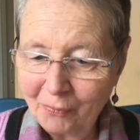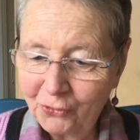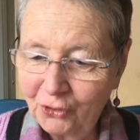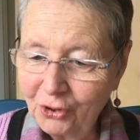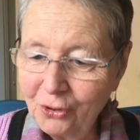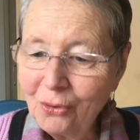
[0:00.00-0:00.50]

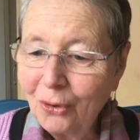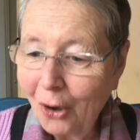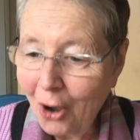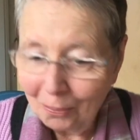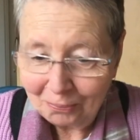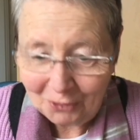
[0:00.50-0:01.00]
to
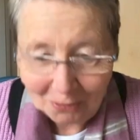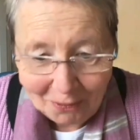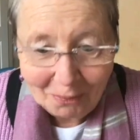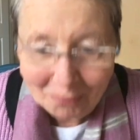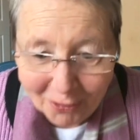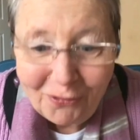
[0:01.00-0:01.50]

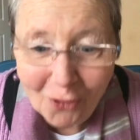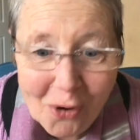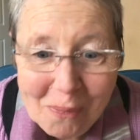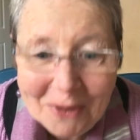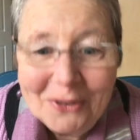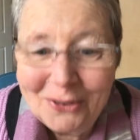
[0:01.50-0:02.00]
optimum
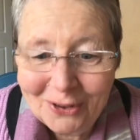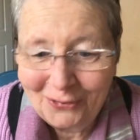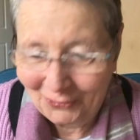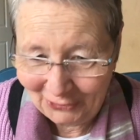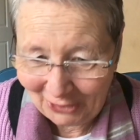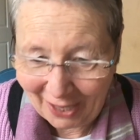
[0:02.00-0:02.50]
performance, if
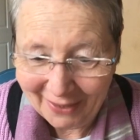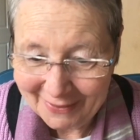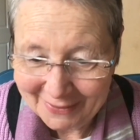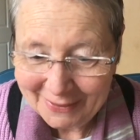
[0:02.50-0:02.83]
you like,